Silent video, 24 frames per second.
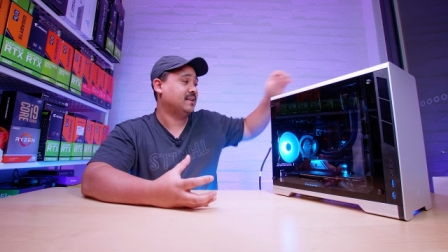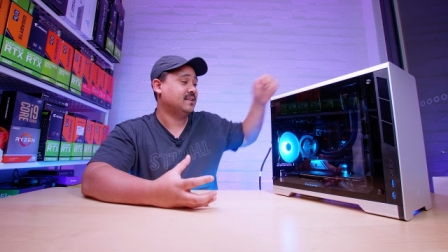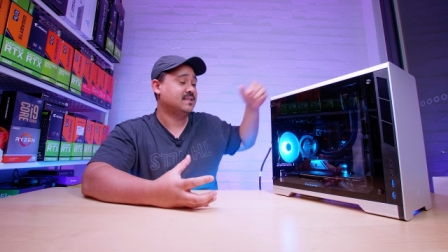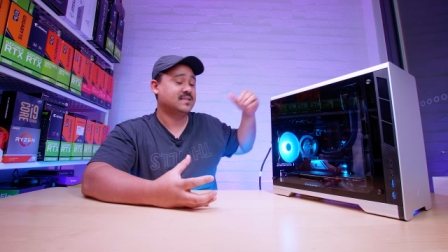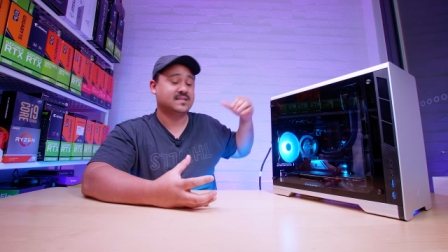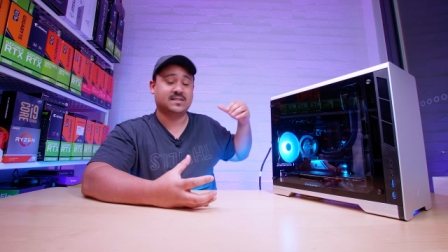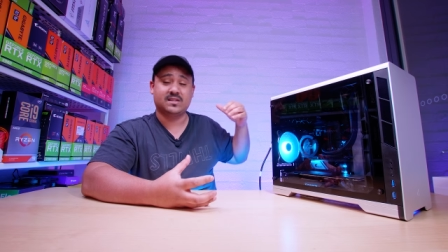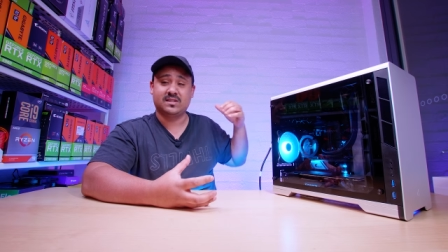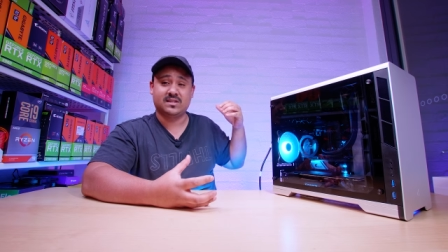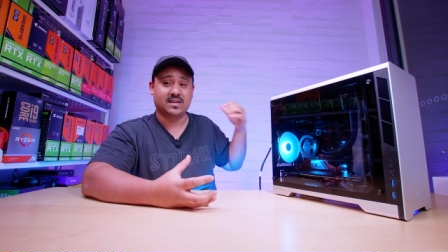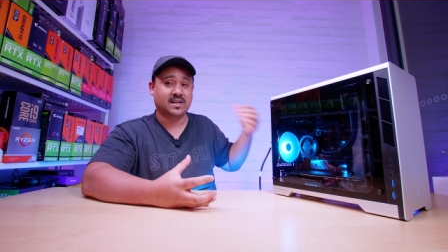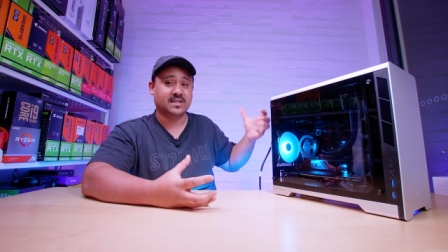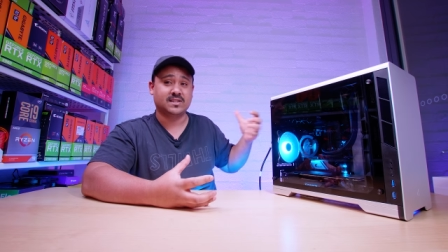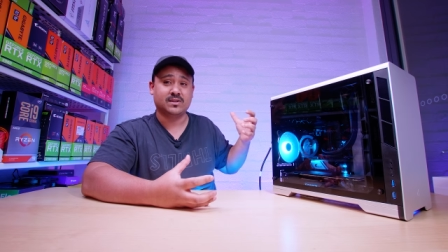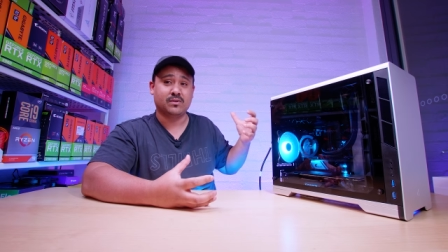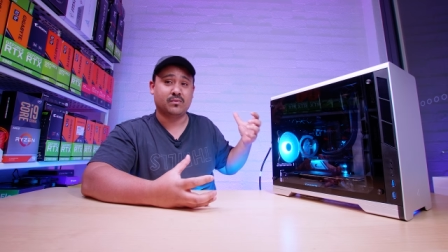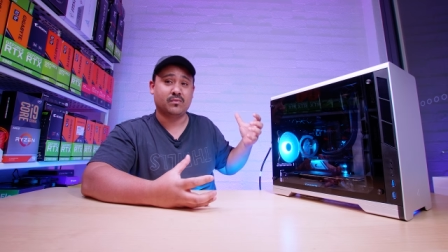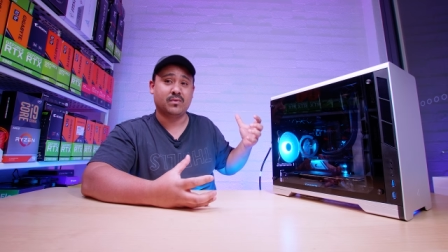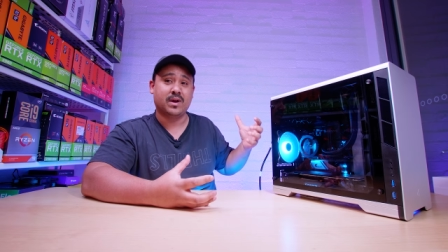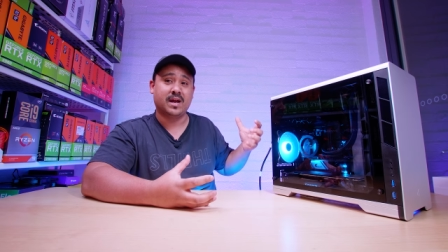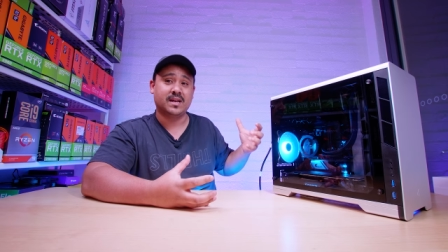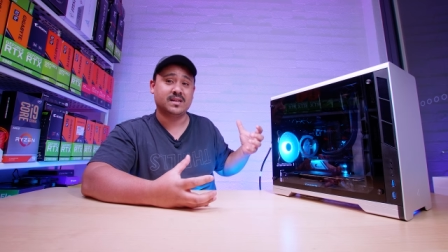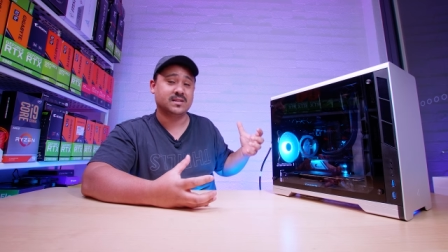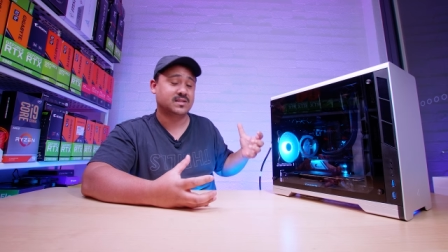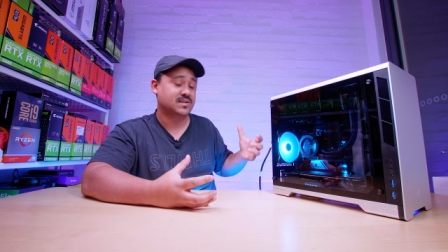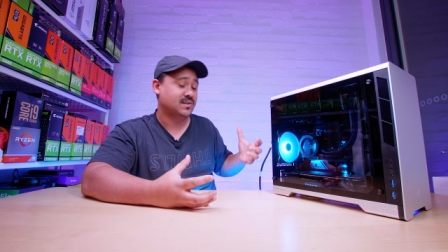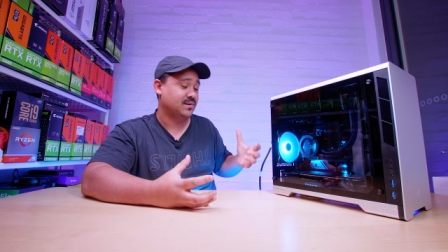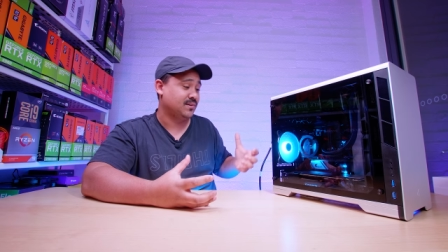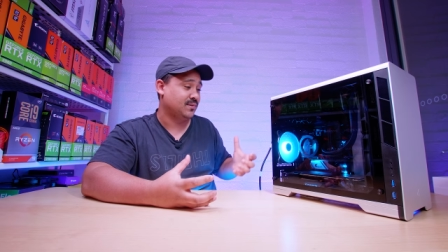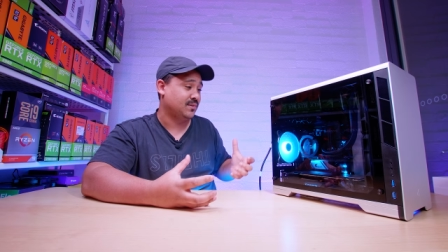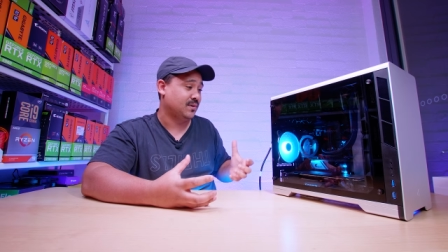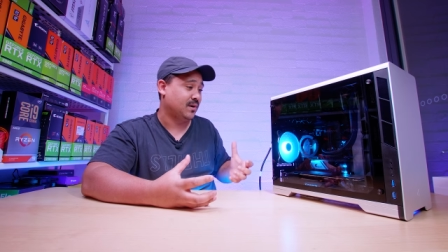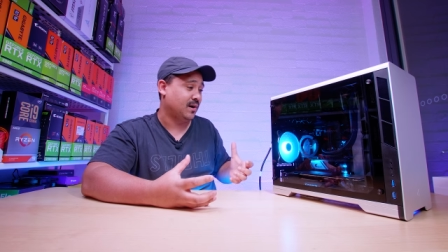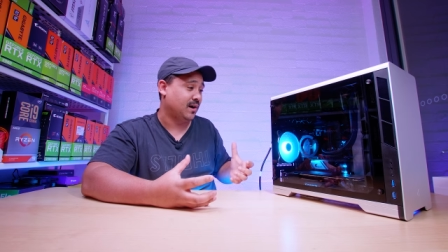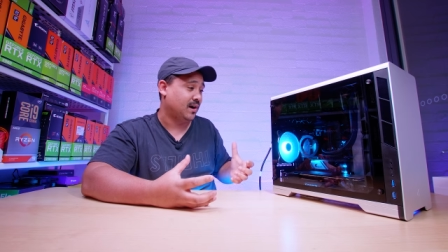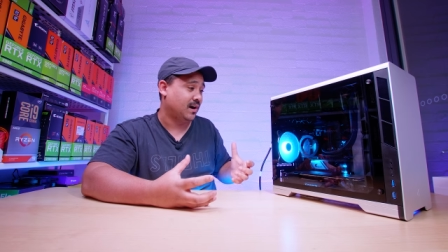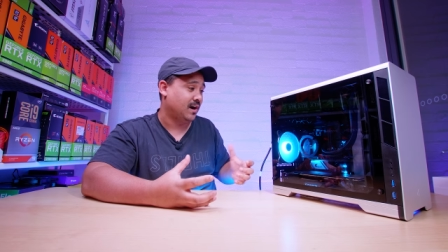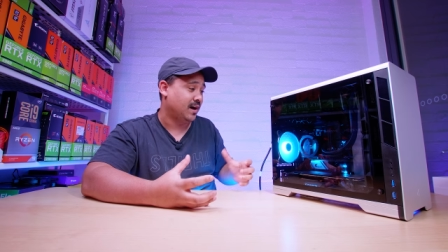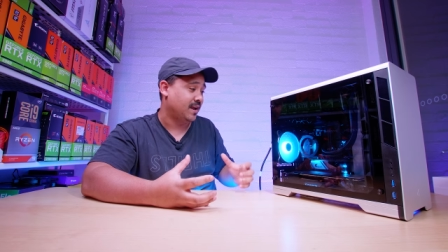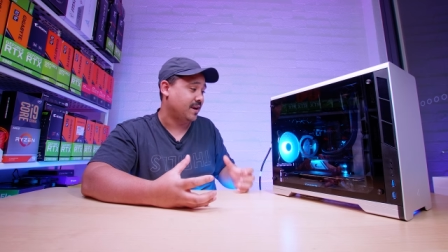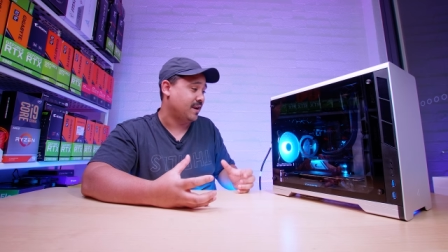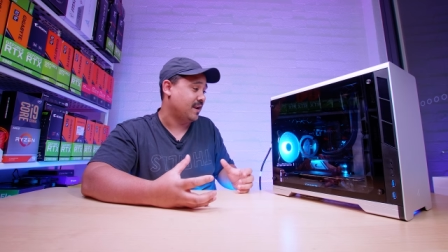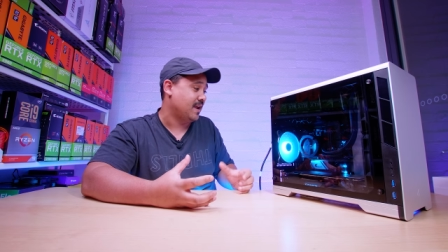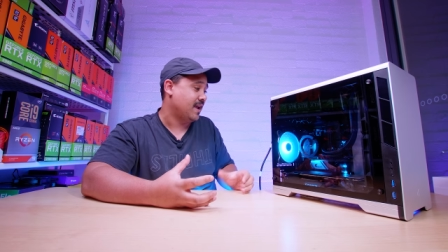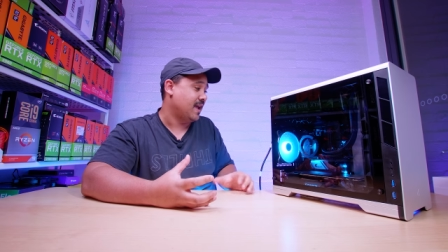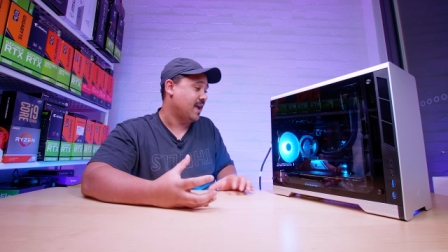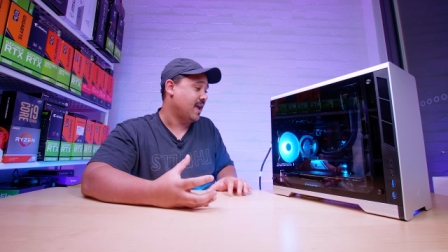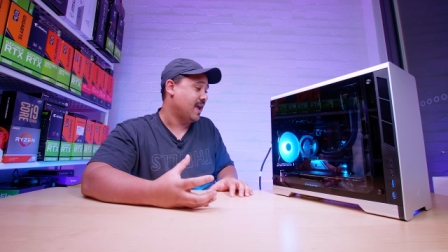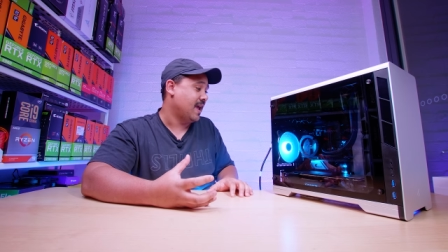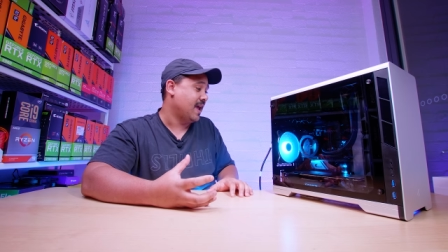It doesn't run too hot.